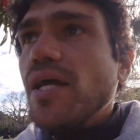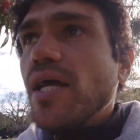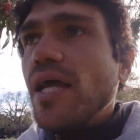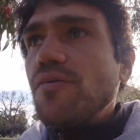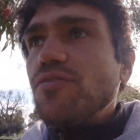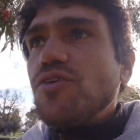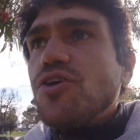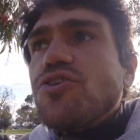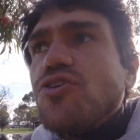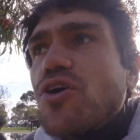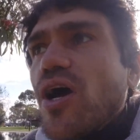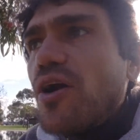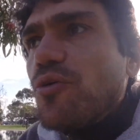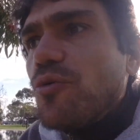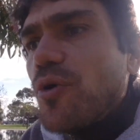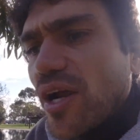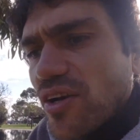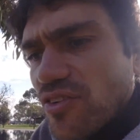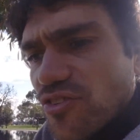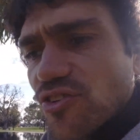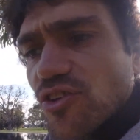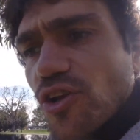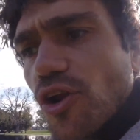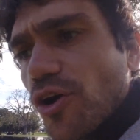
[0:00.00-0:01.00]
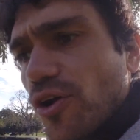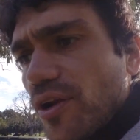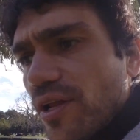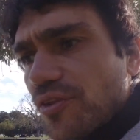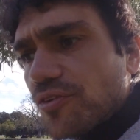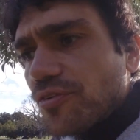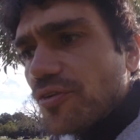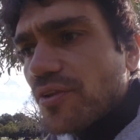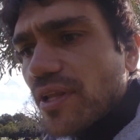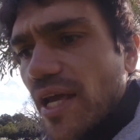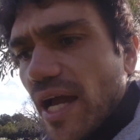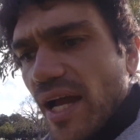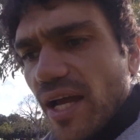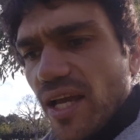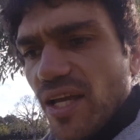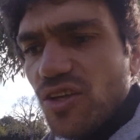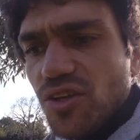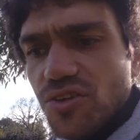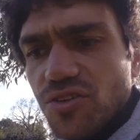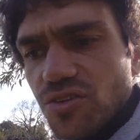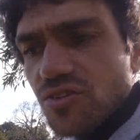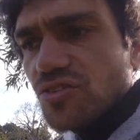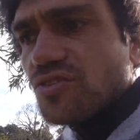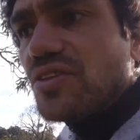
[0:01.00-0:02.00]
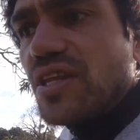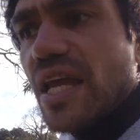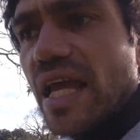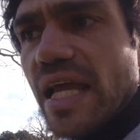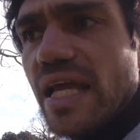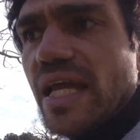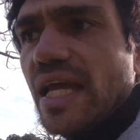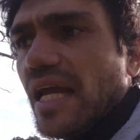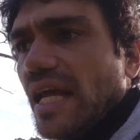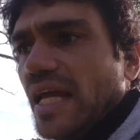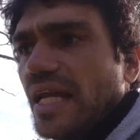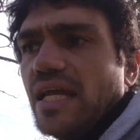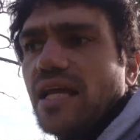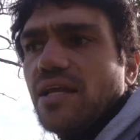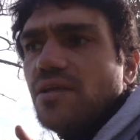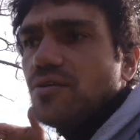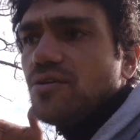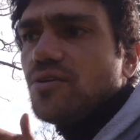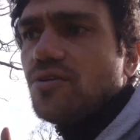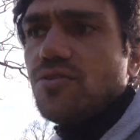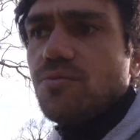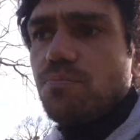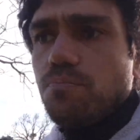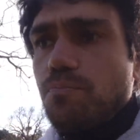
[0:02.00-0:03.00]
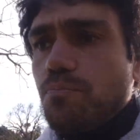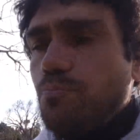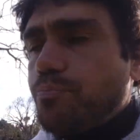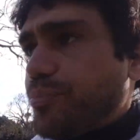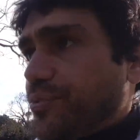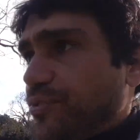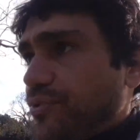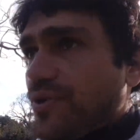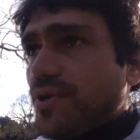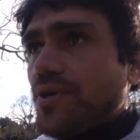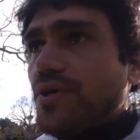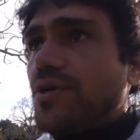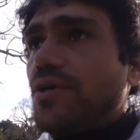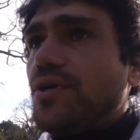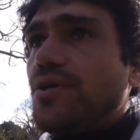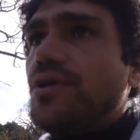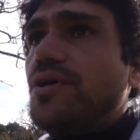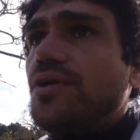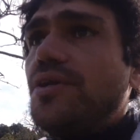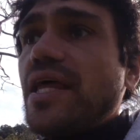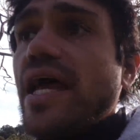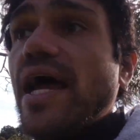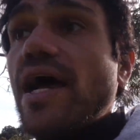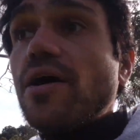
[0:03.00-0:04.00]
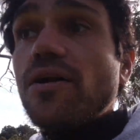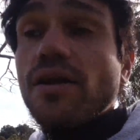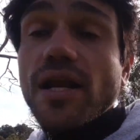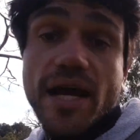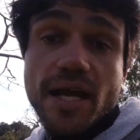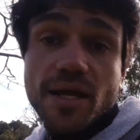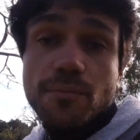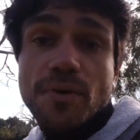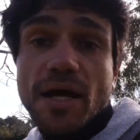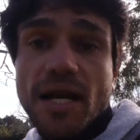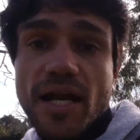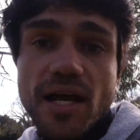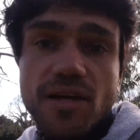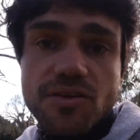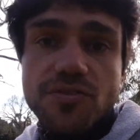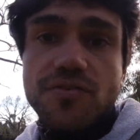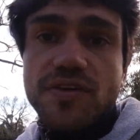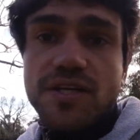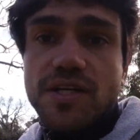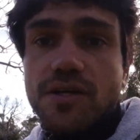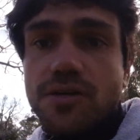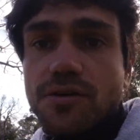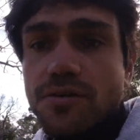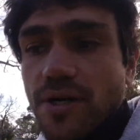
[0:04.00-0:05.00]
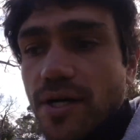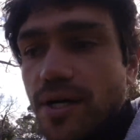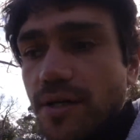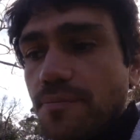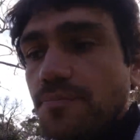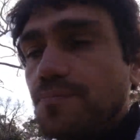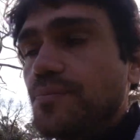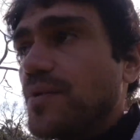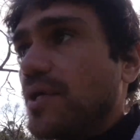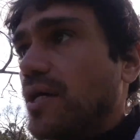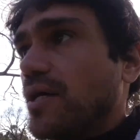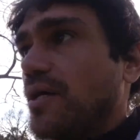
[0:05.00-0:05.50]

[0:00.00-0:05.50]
If you try and ride slowly through that, you just dig in and you're down, like in my last video, right?